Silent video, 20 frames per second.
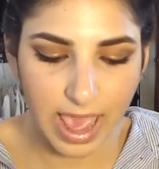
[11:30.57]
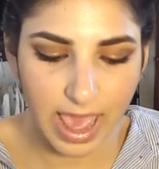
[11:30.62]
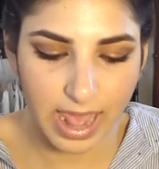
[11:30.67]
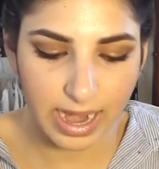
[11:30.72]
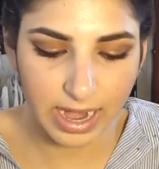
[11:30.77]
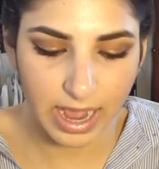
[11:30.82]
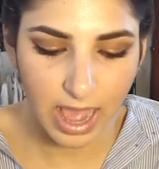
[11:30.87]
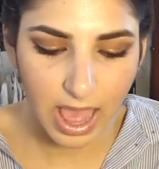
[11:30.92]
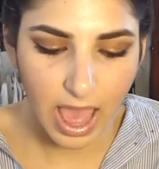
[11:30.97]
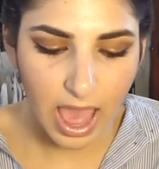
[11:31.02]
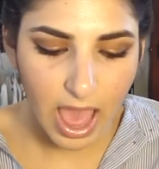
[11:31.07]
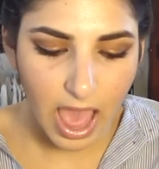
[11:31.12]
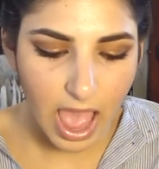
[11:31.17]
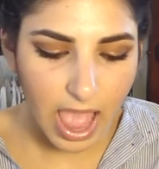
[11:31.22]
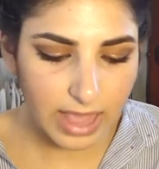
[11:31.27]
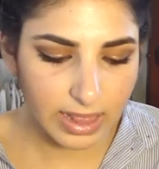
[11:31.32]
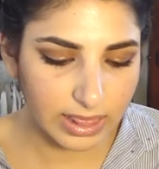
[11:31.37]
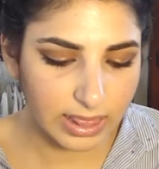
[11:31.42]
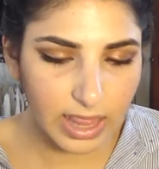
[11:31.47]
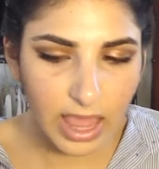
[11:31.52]
And
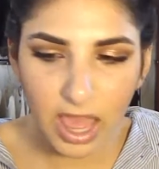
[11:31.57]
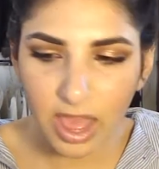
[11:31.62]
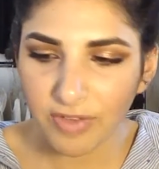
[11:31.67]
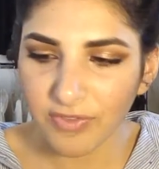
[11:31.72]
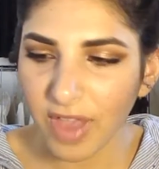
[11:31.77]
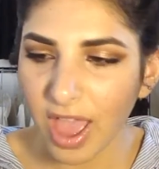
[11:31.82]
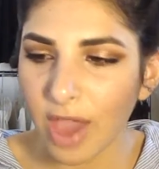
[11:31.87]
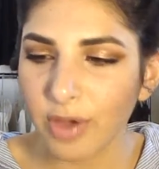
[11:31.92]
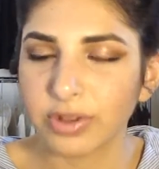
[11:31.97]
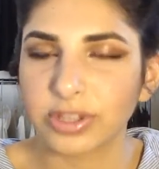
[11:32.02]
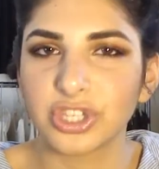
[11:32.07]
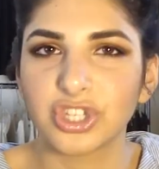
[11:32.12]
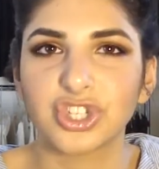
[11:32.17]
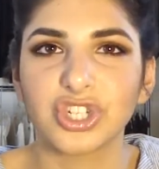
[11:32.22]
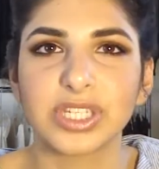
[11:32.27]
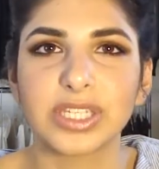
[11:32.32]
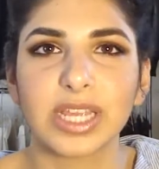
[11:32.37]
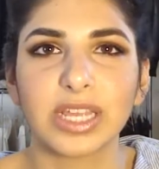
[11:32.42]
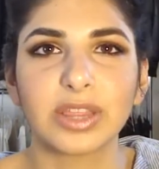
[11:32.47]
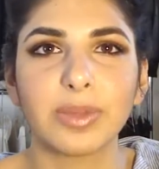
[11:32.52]
I love how it's
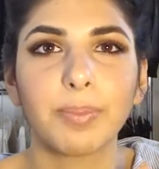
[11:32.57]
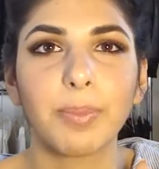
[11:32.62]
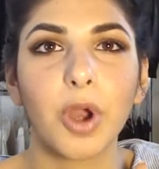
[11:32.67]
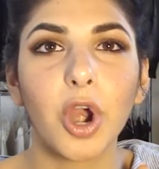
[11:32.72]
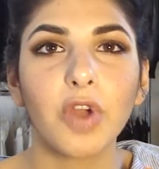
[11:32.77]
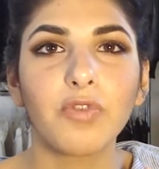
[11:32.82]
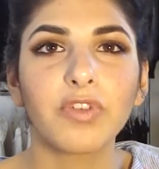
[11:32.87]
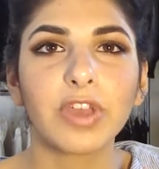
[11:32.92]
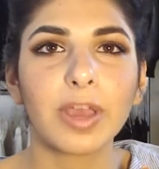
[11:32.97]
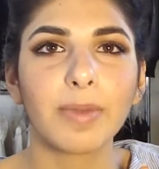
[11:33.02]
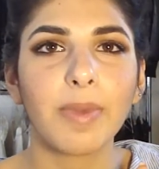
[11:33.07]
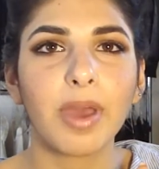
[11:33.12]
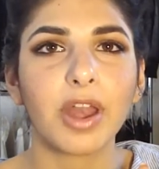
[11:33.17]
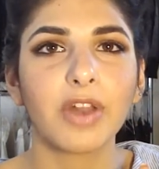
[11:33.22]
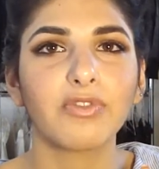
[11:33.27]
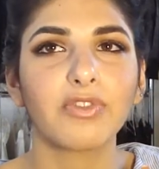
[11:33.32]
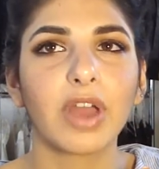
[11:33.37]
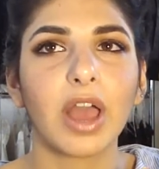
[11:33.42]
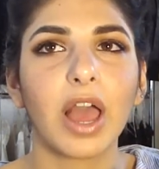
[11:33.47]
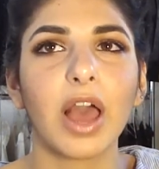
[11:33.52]
just like the perfect
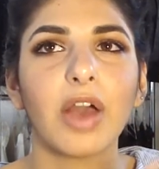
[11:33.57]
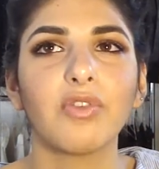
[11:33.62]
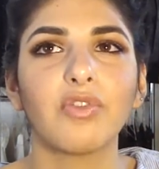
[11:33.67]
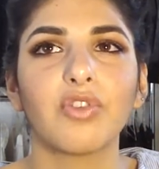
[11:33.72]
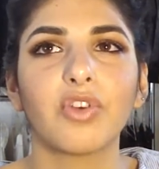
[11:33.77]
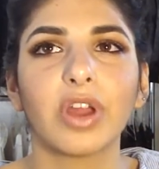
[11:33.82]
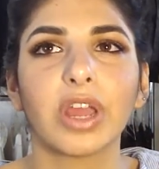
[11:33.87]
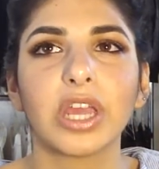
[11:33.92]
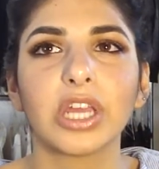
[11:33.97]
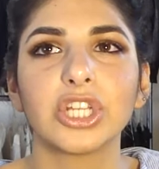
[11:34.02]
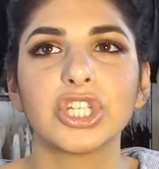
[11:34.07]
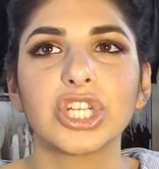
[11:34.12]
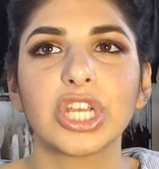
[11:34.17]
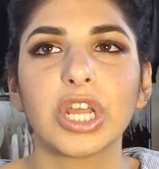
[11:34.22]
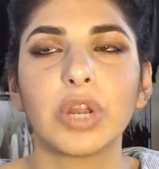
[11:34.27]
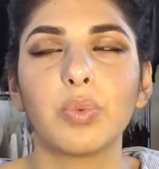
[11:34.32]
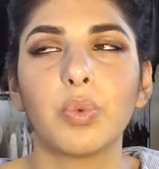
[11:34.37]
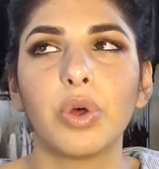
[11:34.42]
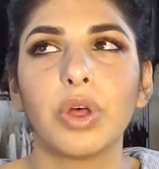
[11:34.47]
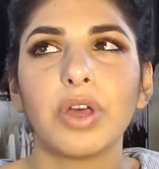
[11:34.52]
amount of coverage.
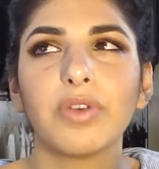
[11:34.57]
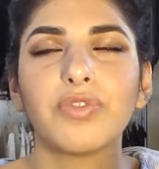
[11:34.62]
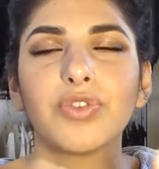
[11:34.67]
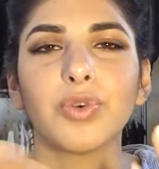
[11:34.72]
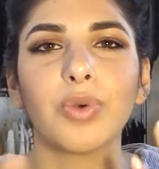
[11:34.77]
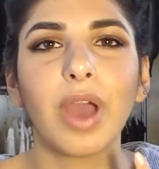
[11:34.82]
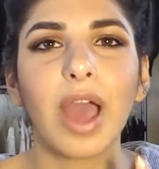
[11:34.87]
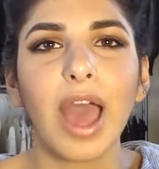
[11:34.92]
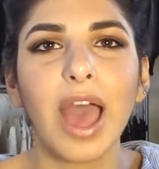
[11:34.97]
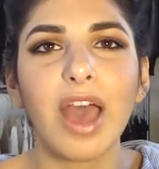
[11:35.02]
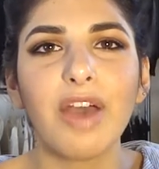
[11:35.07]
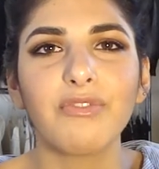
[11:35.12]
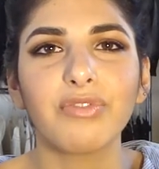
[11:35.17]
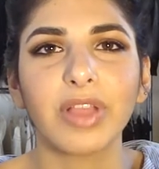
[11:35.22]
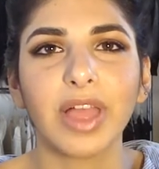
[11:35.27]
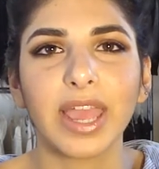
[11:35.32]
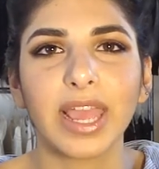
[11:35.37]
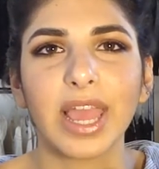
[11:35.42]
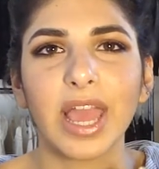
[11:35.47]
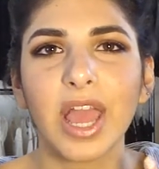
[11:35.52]
It will, if you have
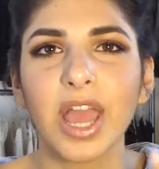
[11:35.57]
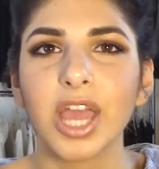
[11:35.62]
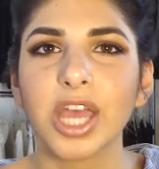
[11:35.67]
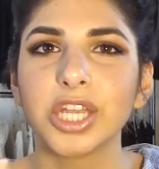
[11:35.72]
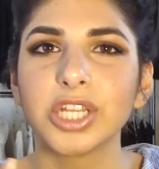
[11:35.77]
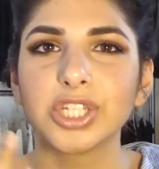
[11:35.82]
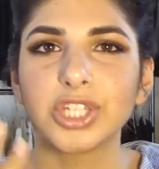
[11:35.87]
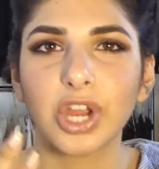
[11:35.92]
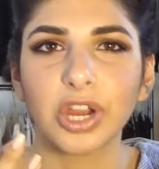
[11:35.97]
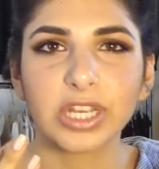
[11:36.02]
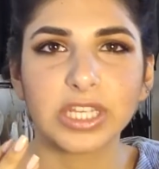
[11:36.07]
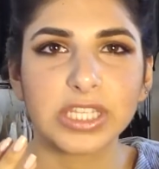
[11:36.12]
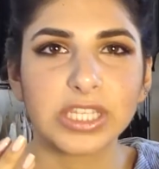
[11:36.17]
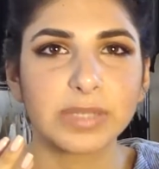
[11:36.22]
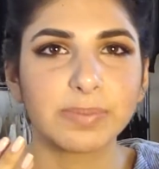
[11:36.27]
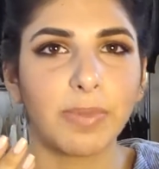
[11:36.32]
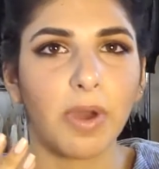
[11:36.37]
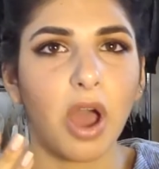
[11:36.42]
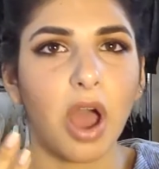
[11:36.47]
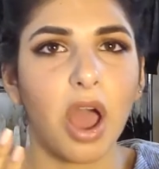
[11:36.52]
like dark
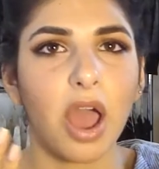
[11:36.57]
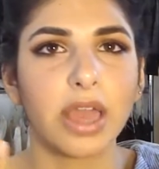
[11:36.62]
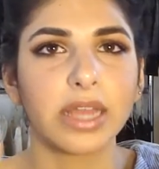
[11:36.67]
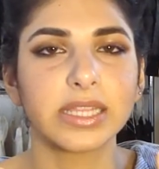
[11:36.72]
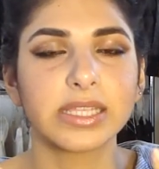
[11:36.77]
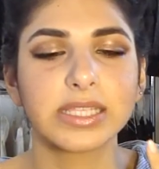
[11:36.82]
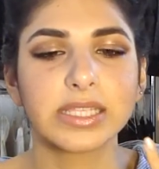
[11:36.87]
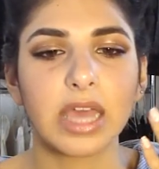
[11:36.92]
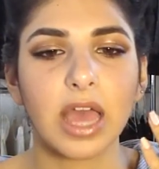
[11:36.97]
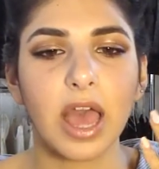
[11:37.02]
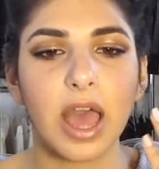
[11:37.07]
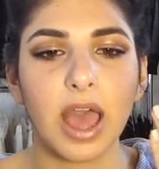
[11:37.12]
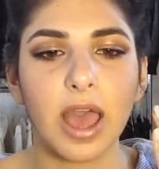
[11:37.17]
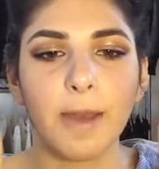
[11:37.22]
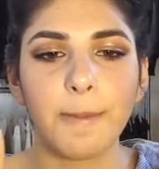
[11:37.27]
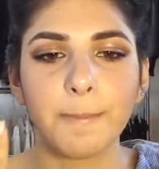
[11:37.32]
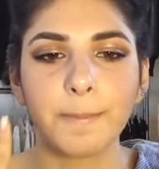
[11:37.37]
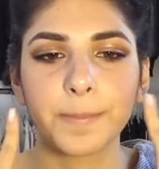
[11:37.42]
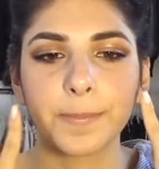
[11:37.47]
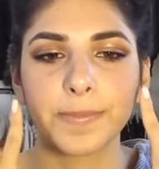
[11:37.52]
spots,
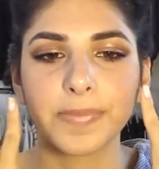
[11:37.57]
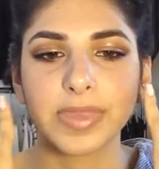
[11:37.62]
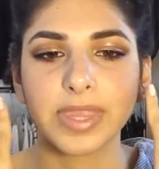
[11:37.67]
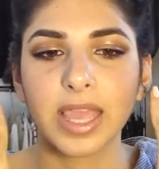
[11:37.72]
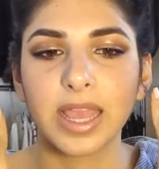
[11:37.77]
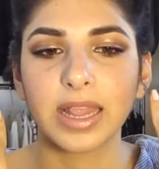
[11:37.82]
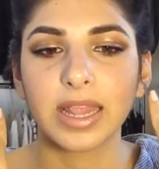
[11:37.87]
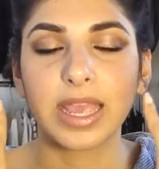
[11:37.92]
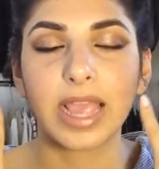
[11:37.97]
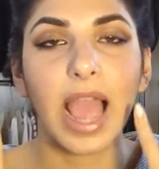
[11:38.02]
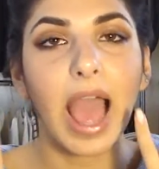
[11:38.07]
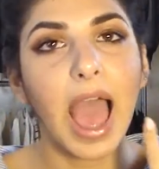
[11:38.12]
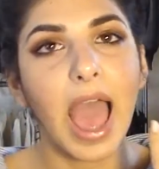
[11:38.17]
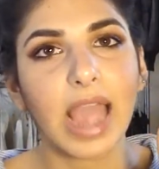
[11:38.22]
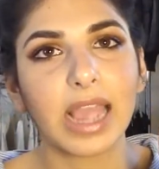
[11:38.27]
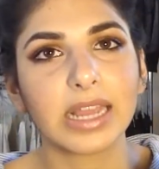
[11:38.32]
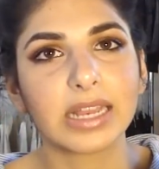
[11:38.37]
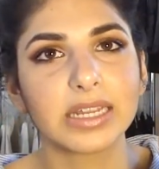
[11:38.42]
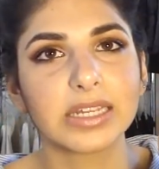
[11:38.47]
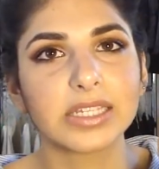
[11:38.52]
like
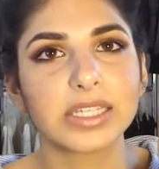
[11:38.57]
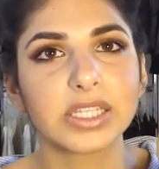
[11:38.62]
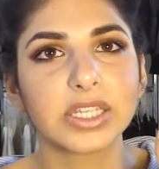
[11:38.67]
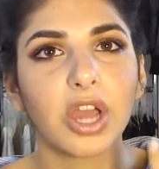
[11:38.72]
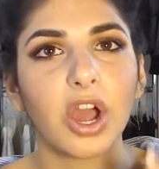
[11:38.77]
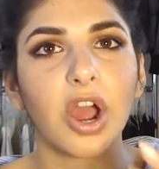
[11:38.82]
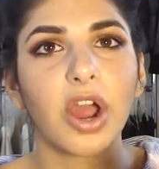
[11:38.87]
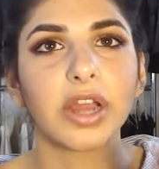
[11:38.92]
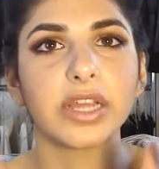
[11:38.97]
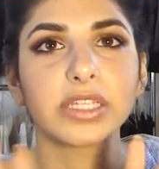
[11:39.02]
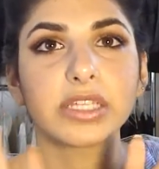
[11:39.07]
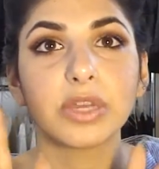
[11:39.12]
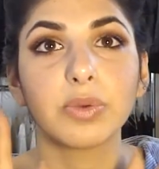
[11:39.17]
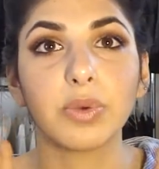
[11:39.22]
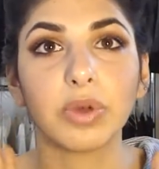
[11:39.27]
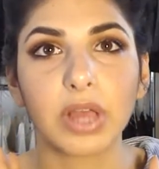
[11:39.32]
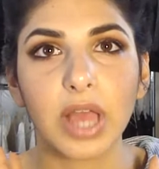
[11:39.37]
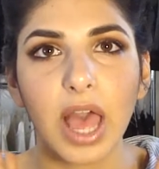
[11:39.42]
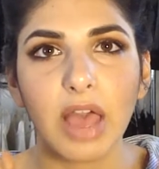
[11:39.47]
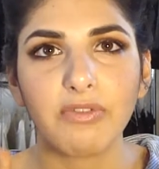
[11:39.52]
acne scars, it
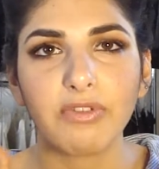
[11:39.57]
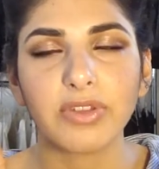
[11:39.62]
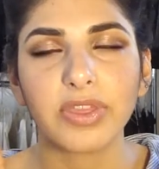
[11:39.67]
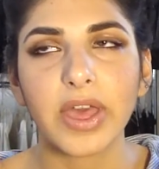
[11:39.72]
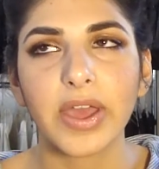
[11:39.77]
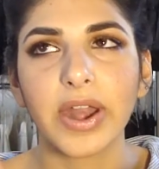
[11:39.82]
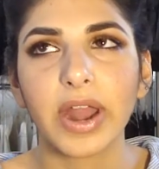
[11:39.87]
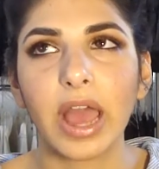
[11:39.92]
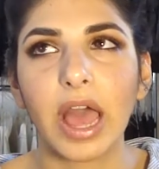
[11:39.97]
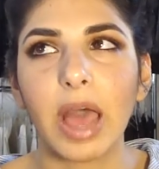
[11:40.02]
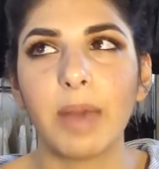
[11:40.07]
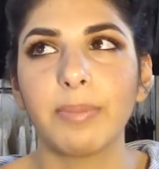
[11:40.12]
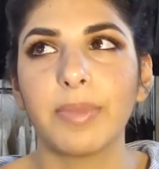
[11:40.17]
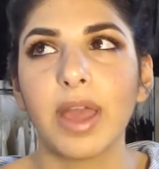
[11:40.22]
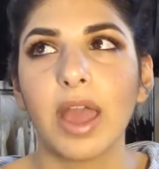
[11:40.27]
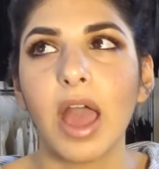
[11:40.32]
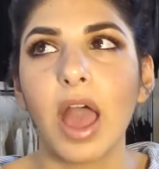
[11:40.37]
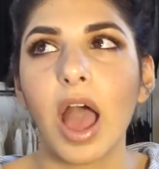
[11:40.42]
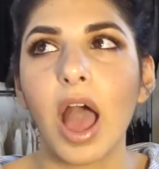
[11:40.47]
will cover that up.